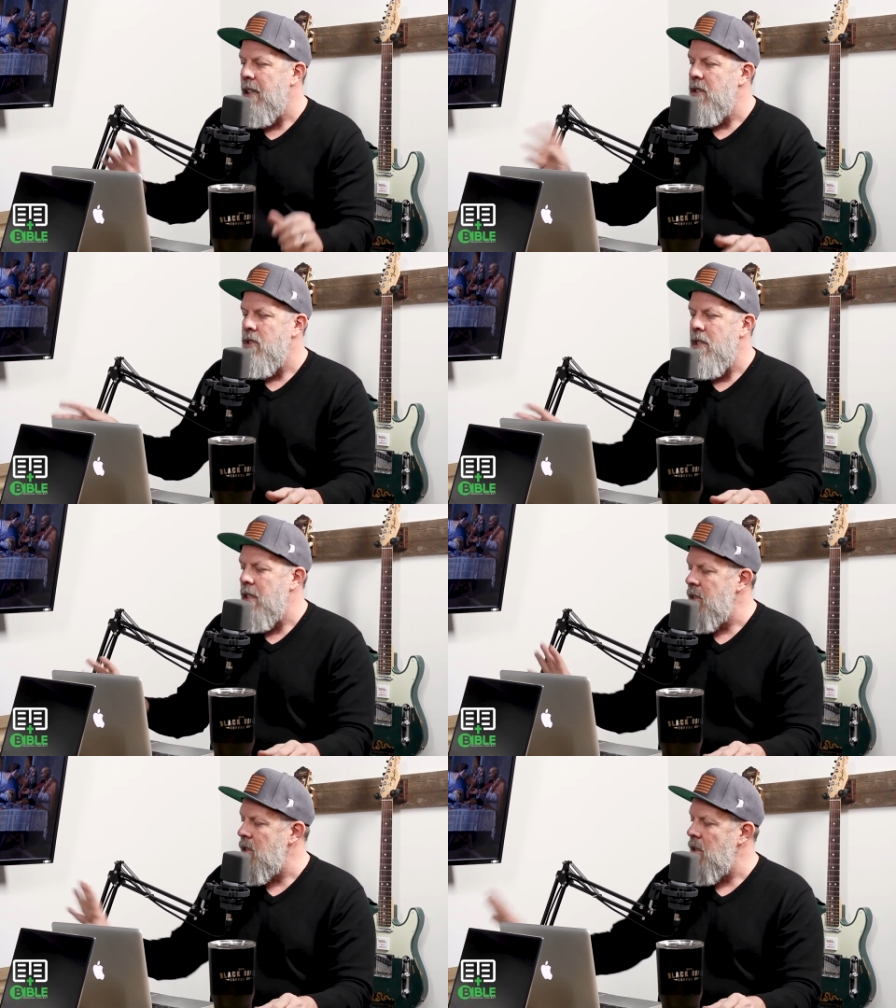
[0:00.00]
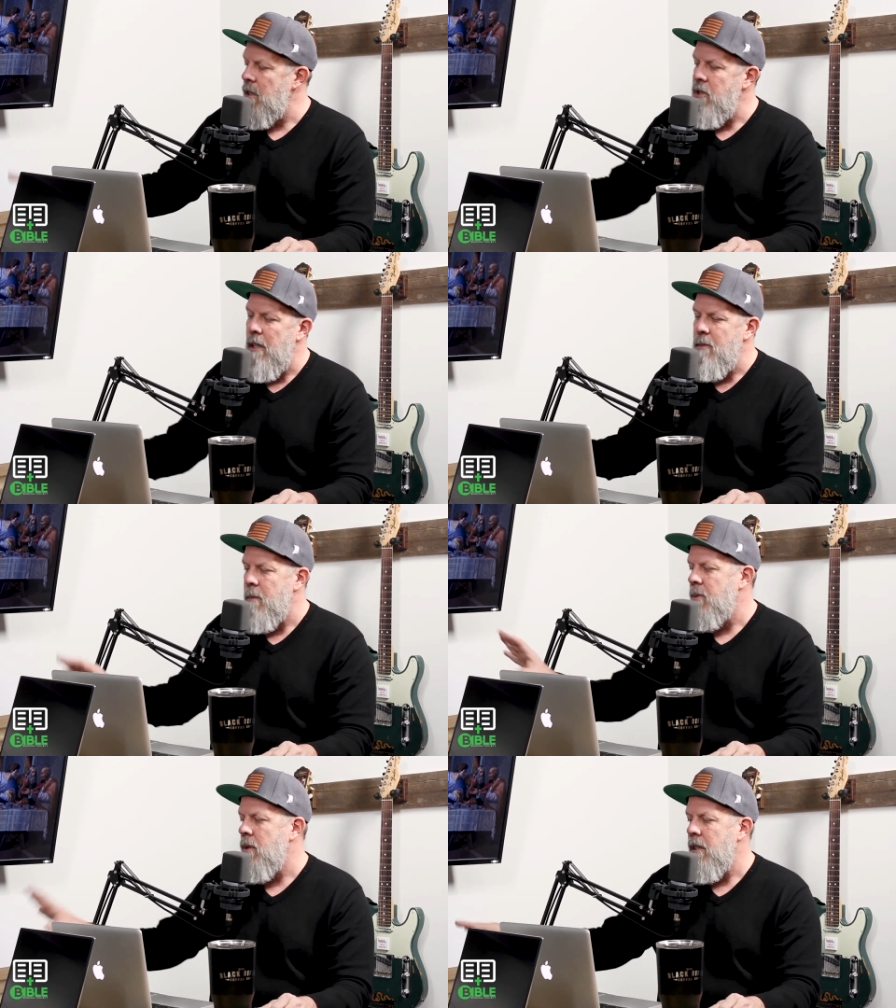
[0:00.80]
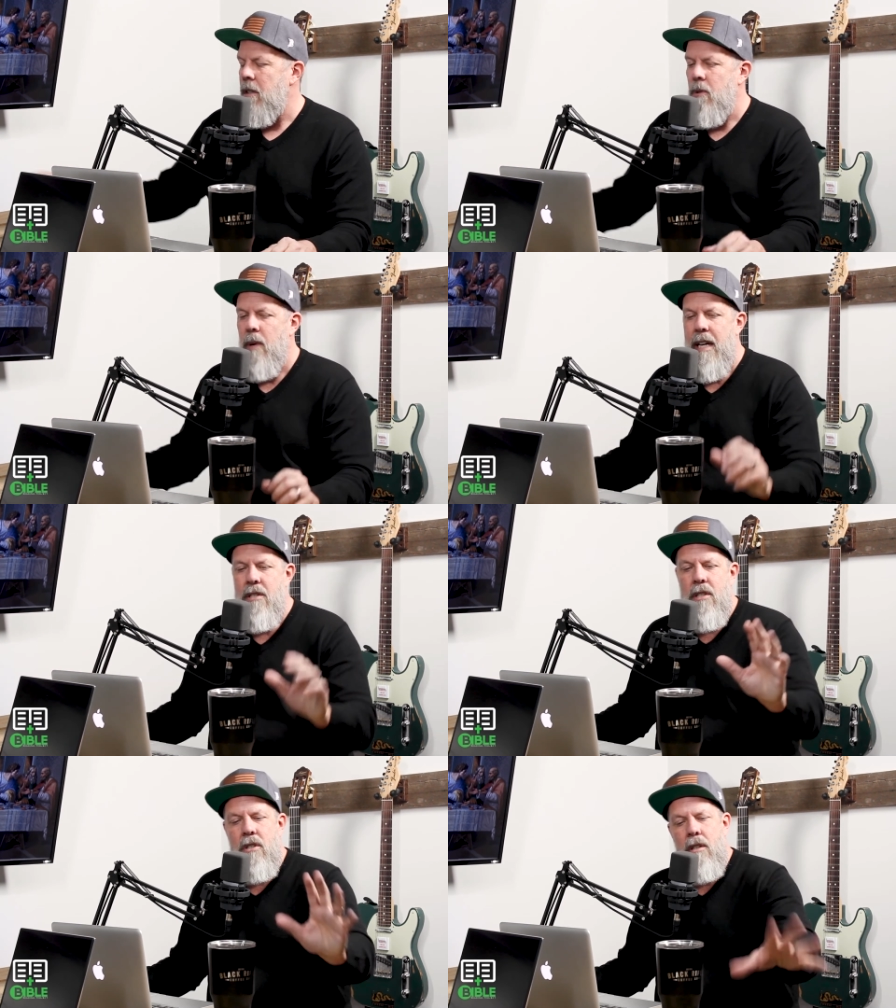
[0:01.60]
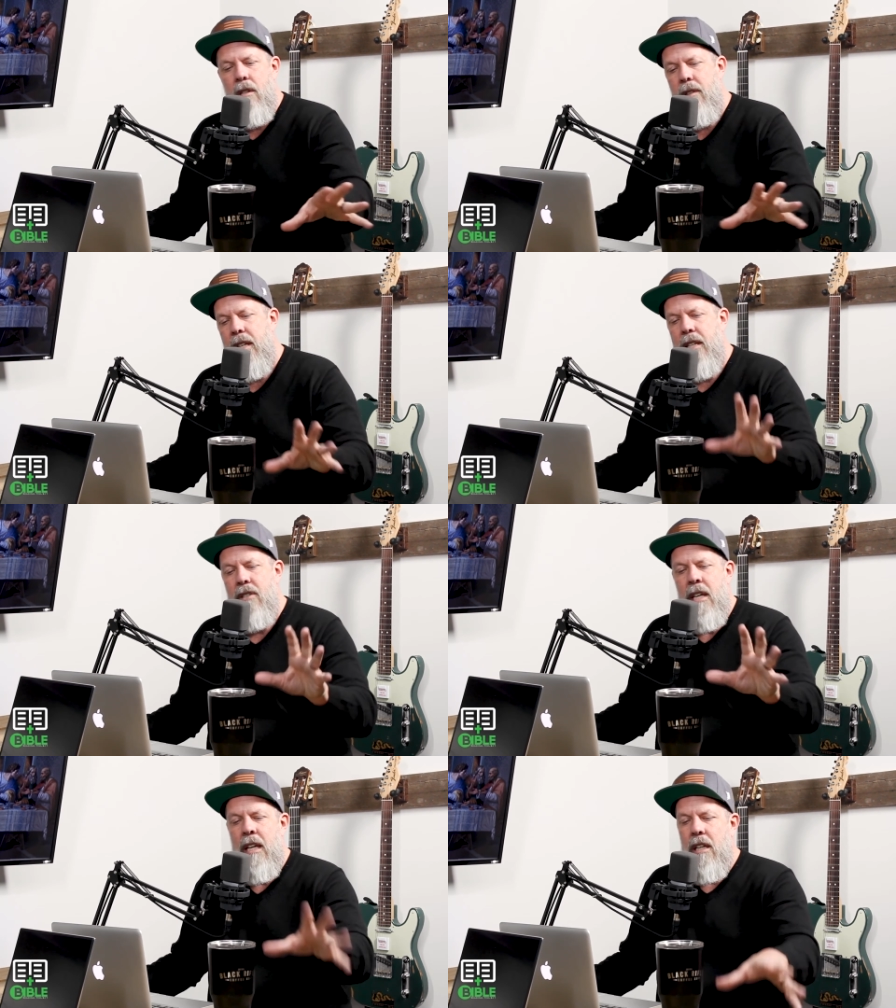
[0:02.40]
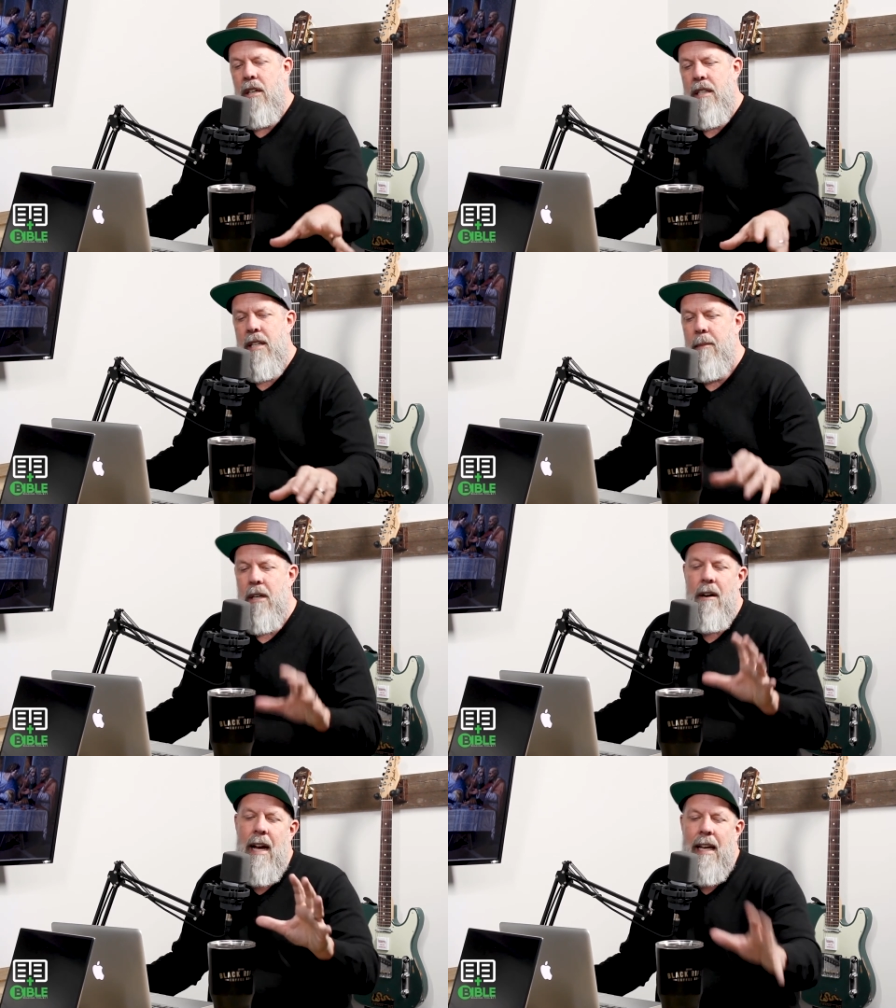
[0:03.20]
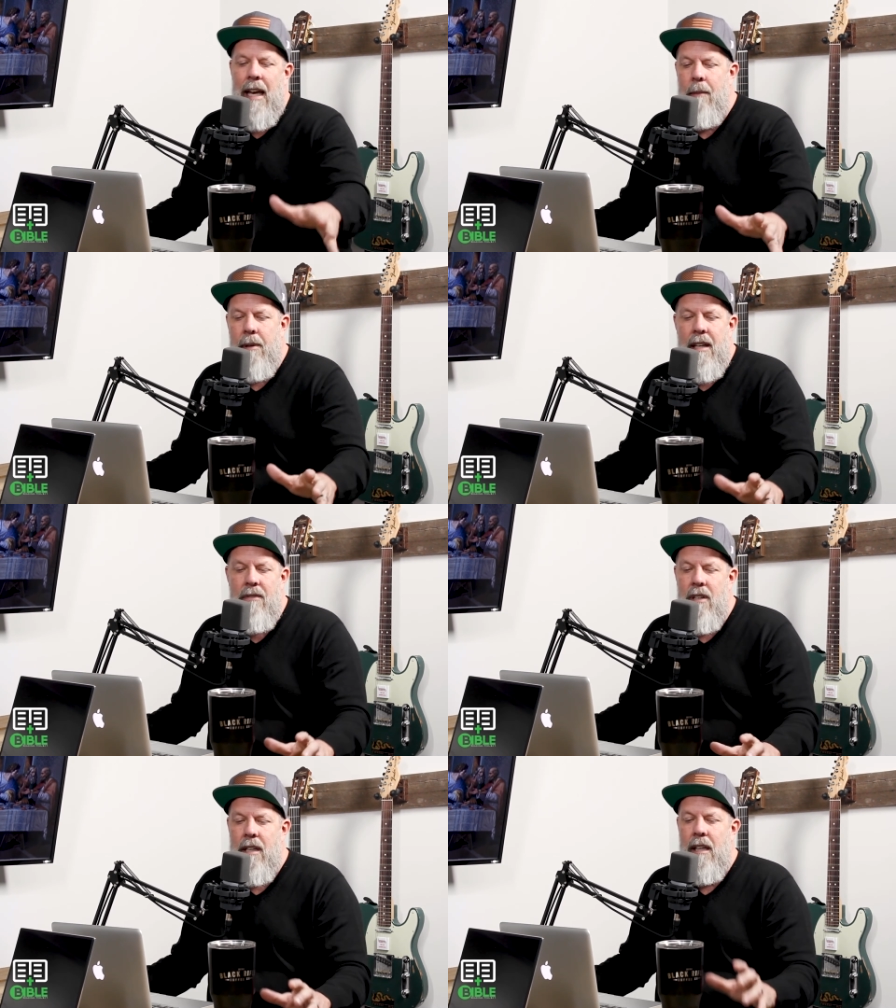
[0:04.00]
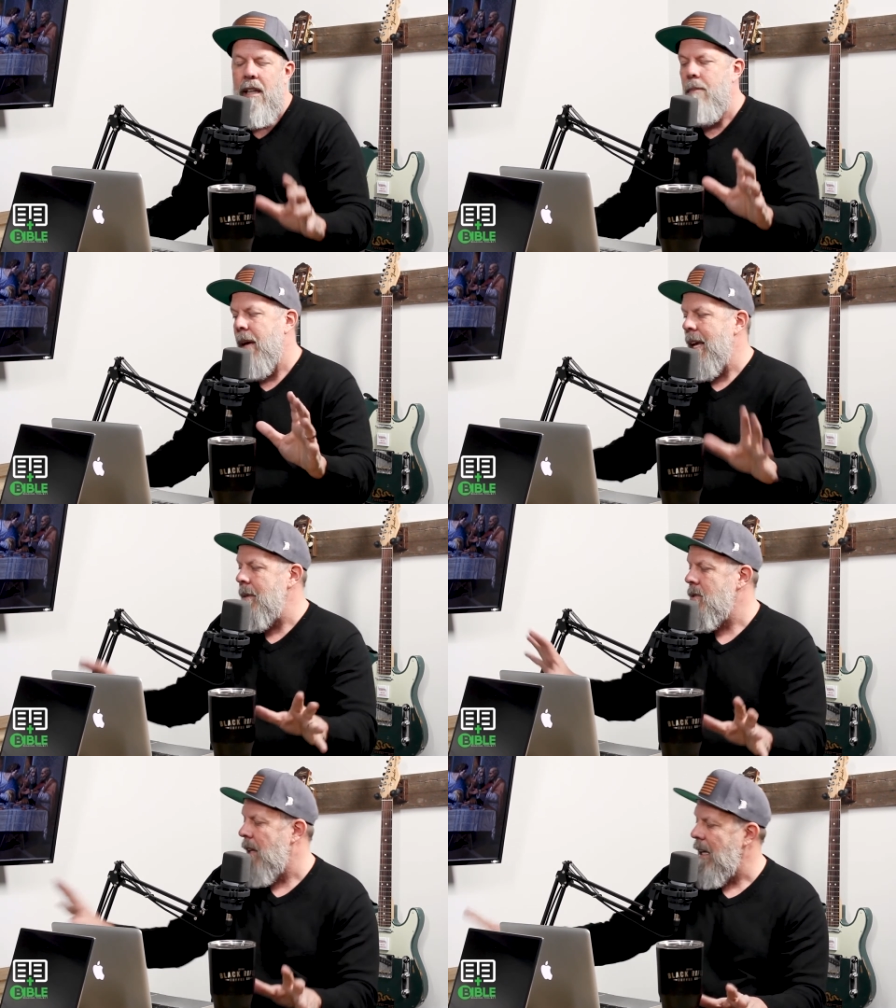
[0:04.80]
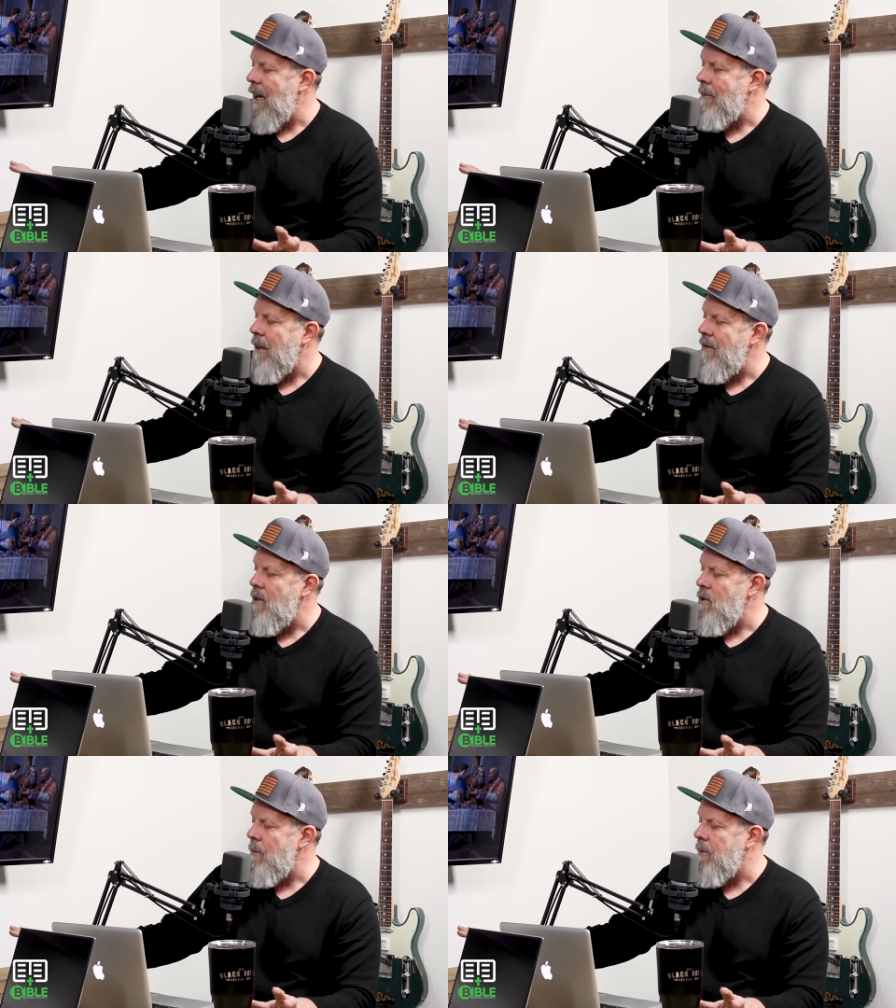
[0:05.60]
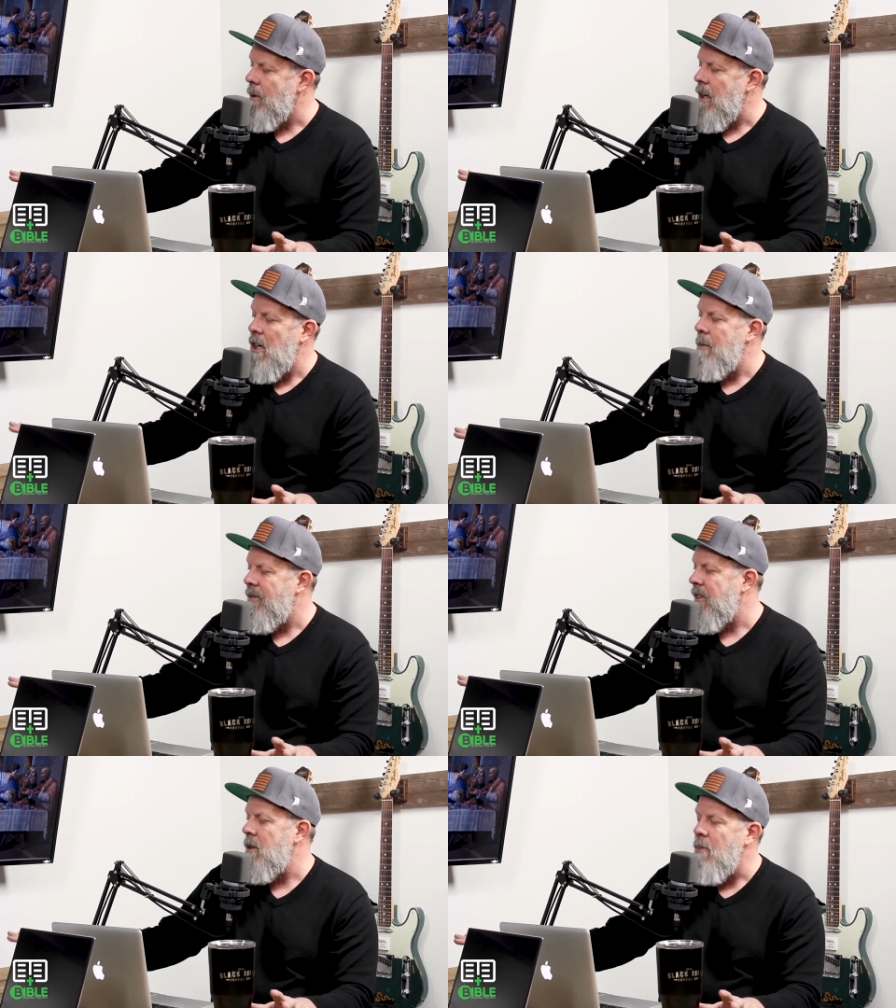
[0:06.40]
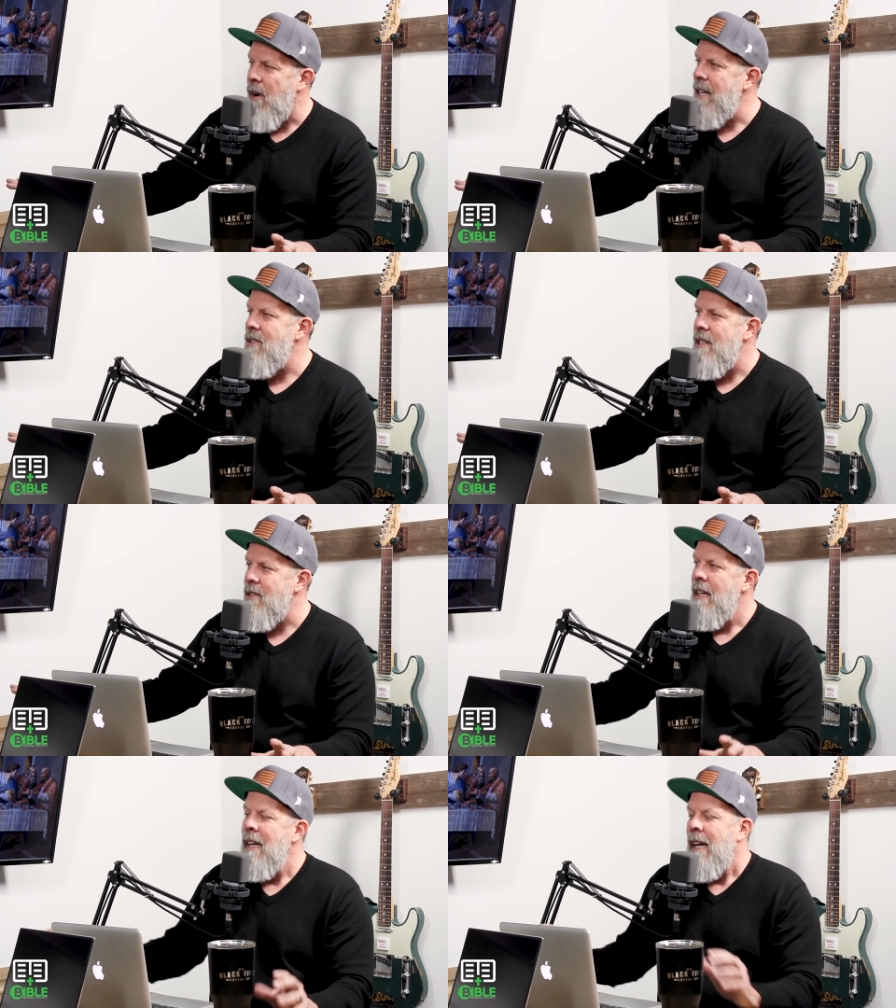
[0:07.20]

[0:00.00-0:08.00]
other churches. You're a Trump mm-hmm. supporter, you're a racist, you're this, you're a Democrat, can't believe believe you're killing babies. Well, I can't believe you support a homophobe racist.